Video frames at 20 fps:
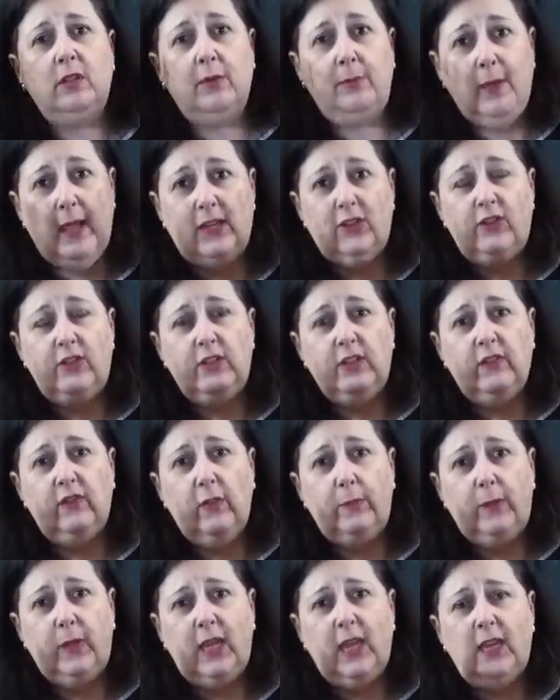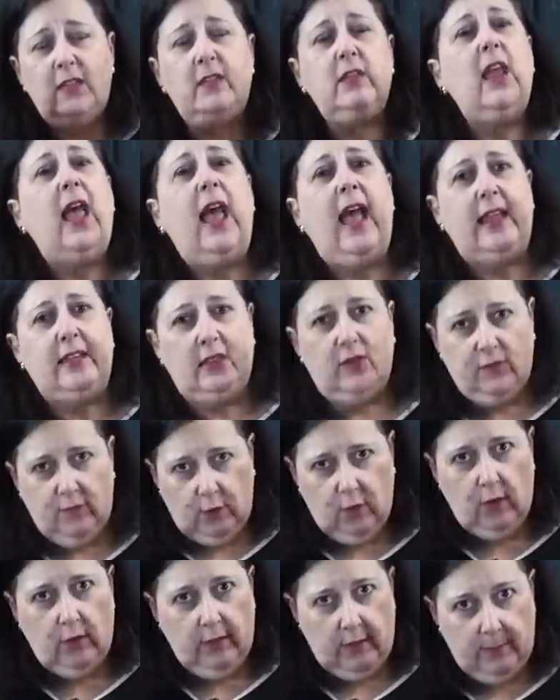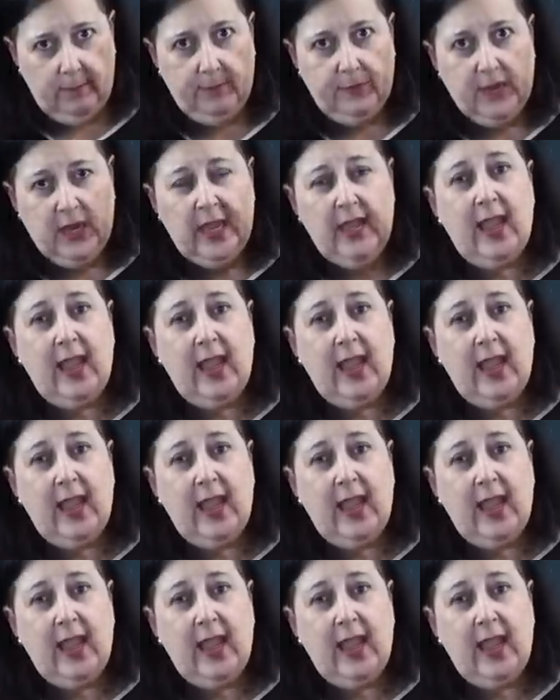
dimensions of a piece, ask for them.